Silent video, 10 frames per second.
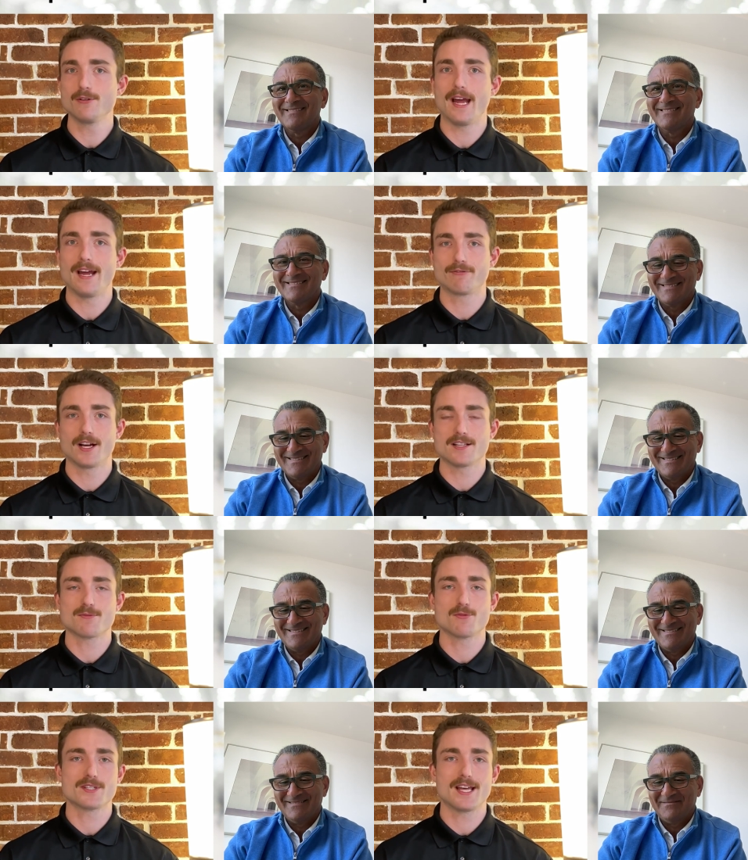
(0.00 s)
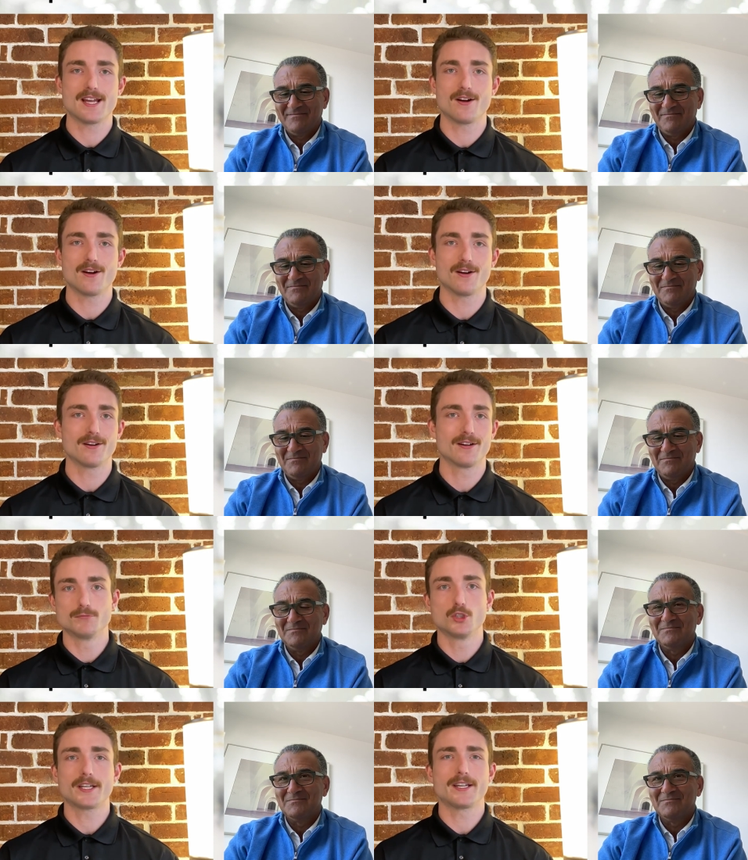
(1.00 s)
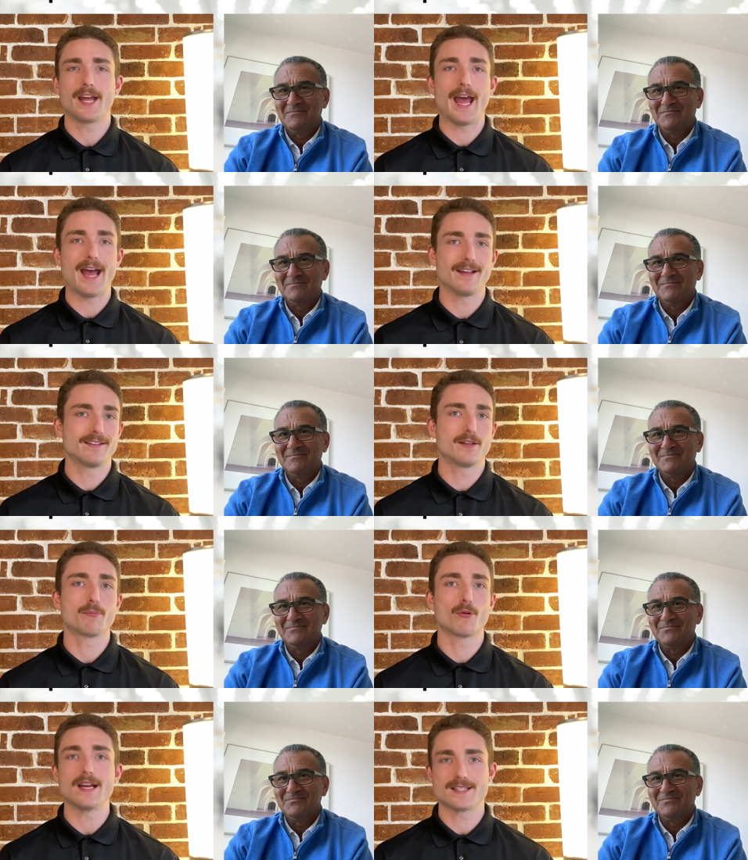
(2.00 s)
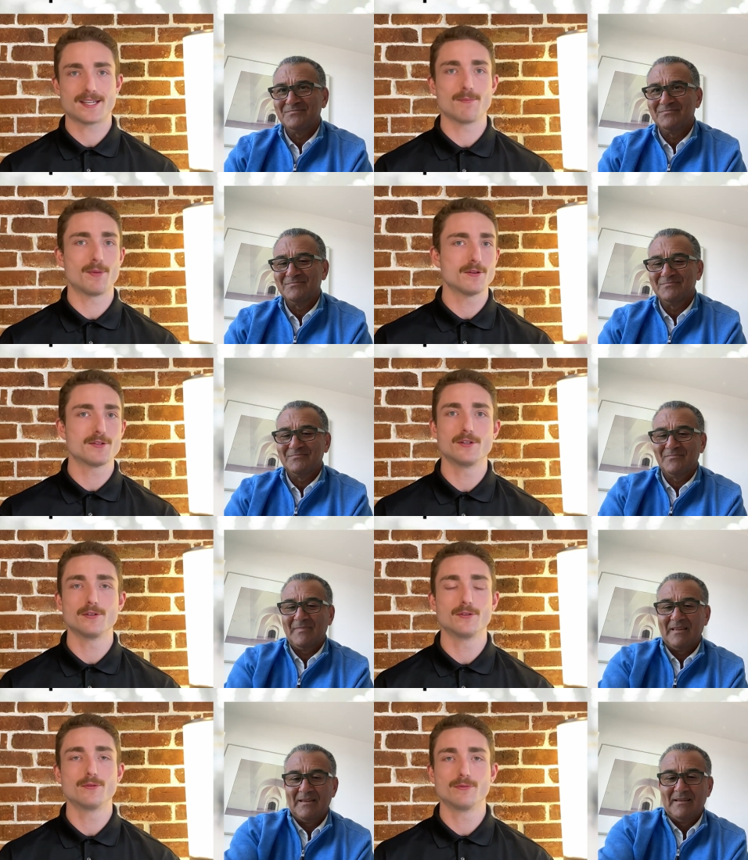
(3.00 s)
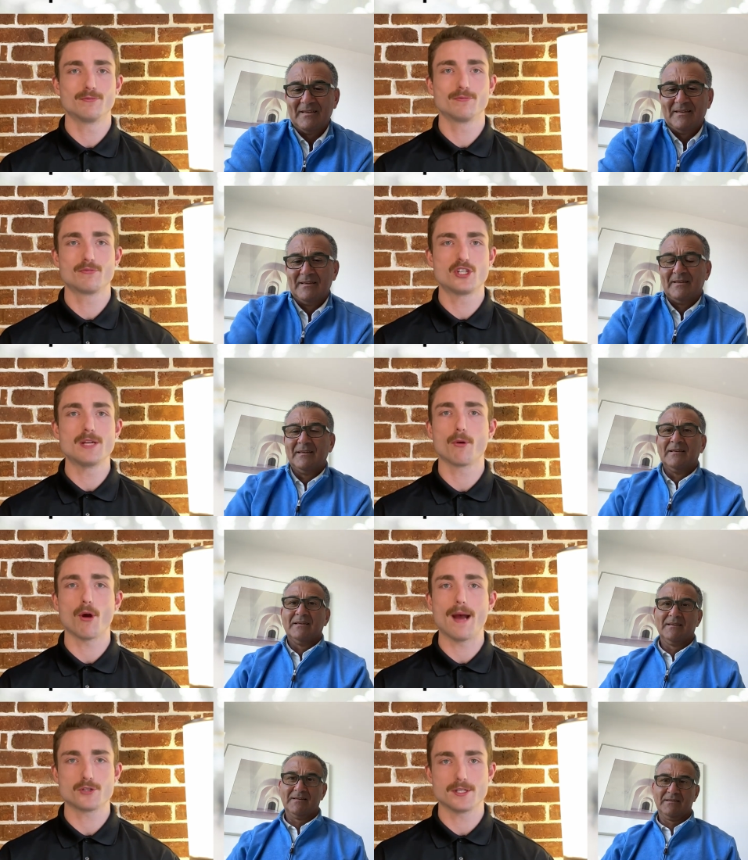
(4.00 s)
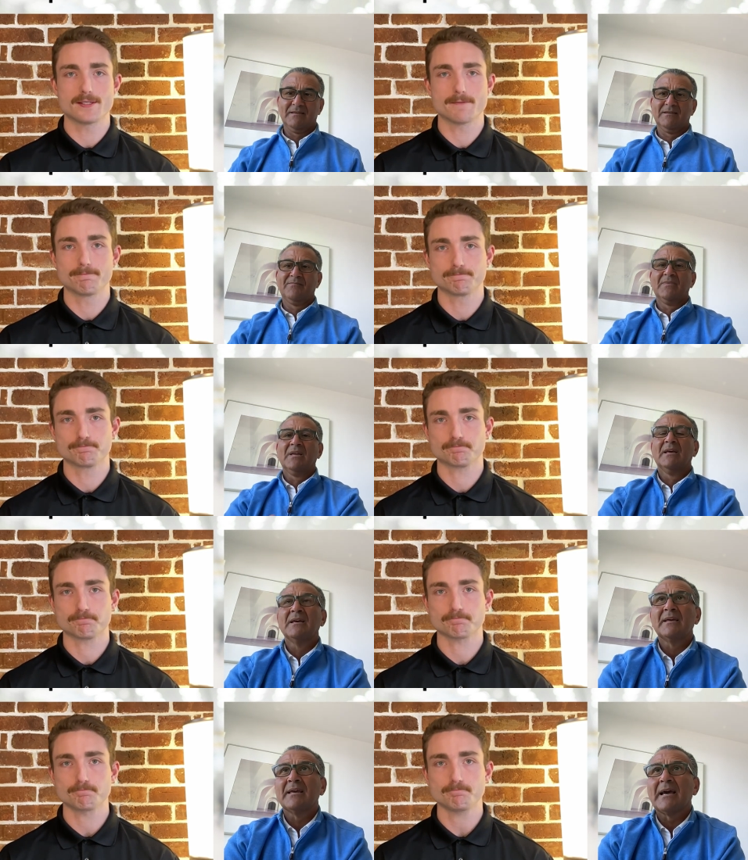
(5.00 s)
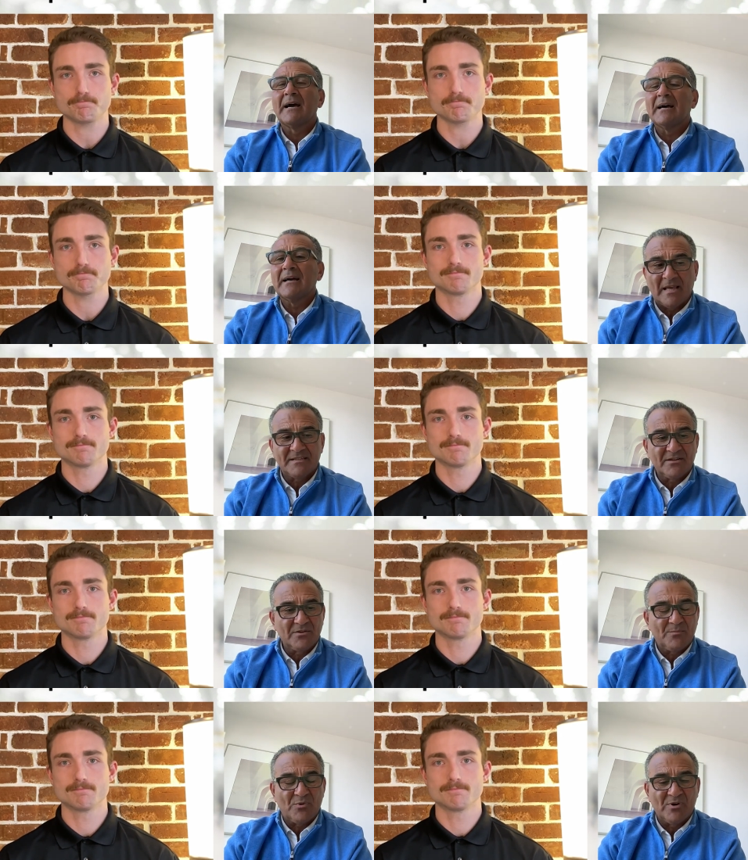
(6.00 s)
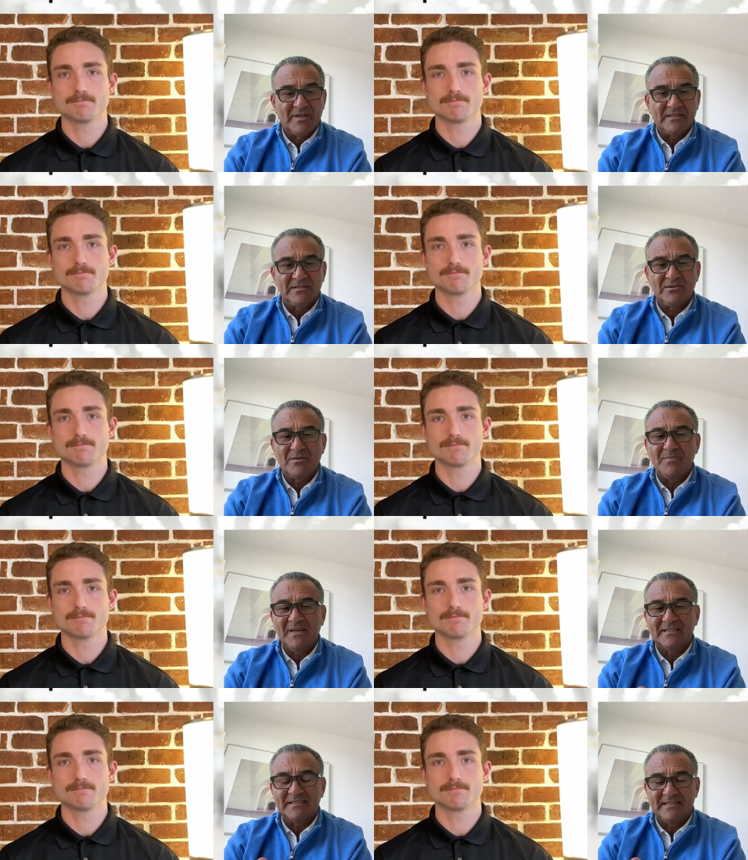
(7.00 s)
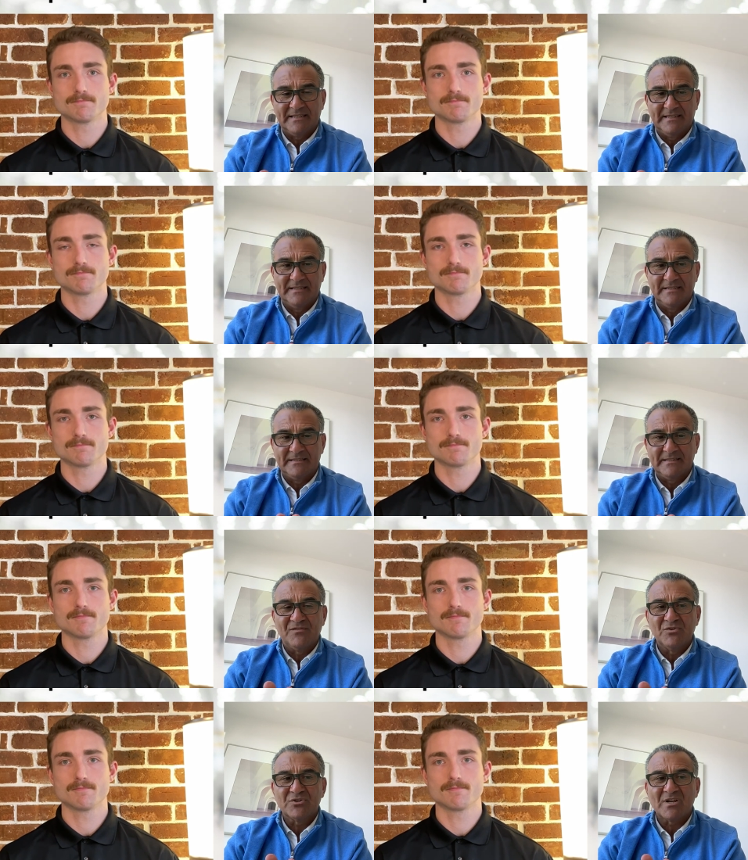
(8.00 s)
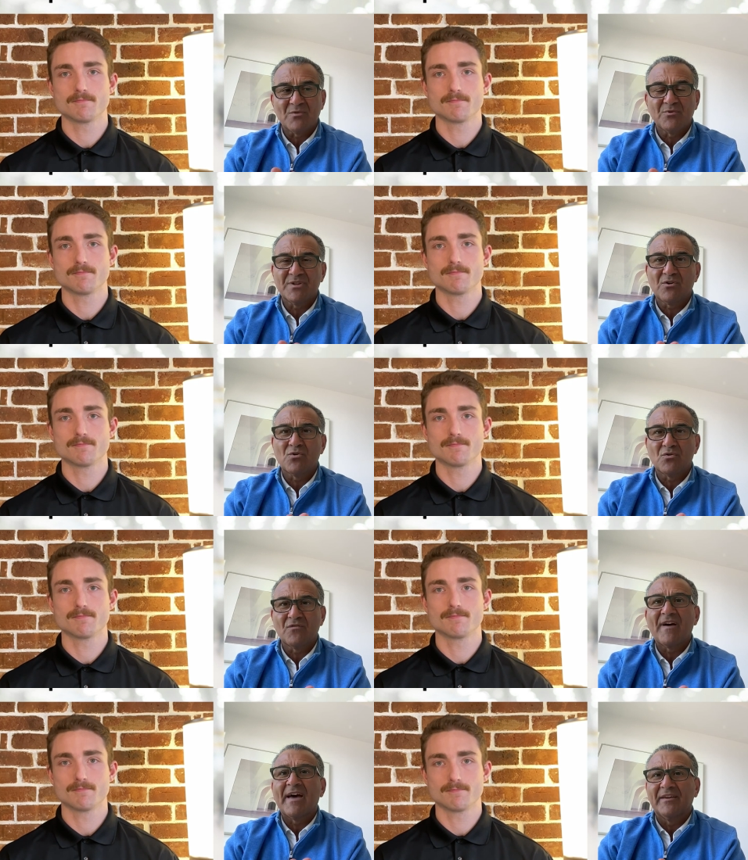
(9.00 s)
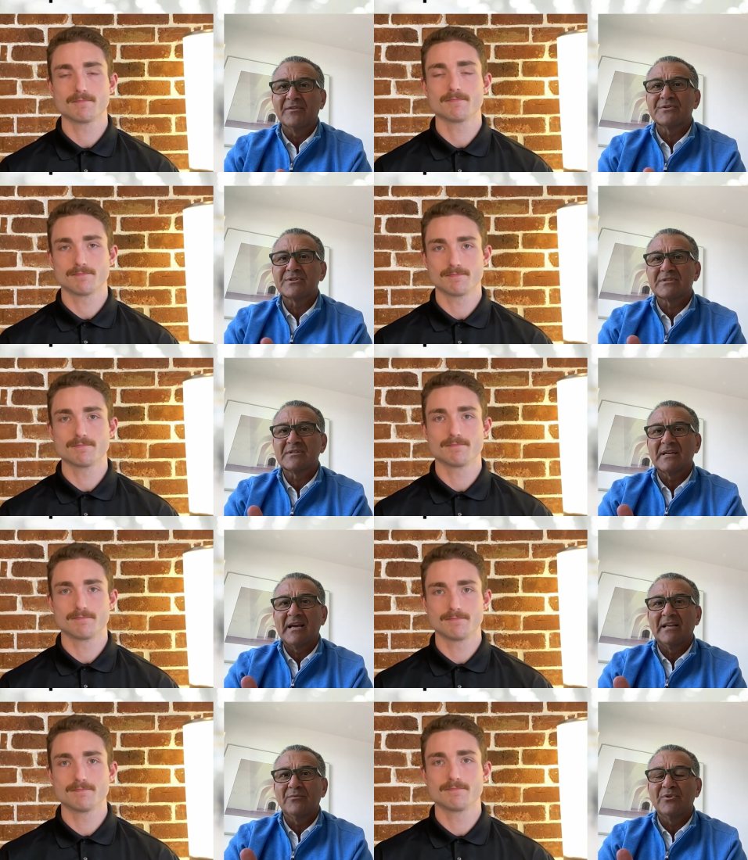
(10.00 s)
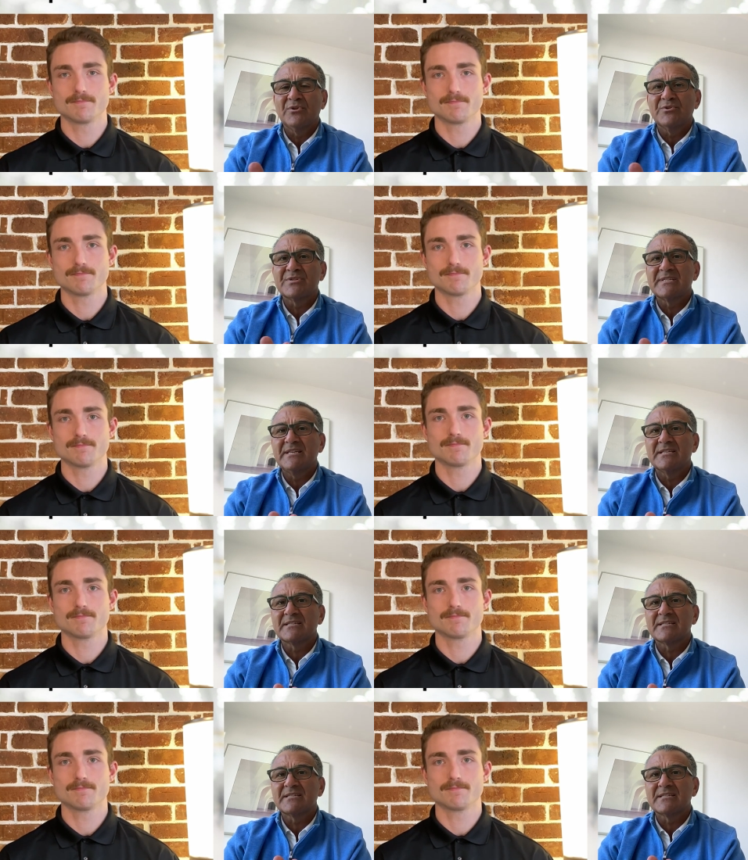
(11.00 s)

Speaker 1: do have customers that are looking at the price compared to cheaper options?
Speaker 2: Yeah, that's a good point. So, the biggest thing is if you start with the core values, and when you see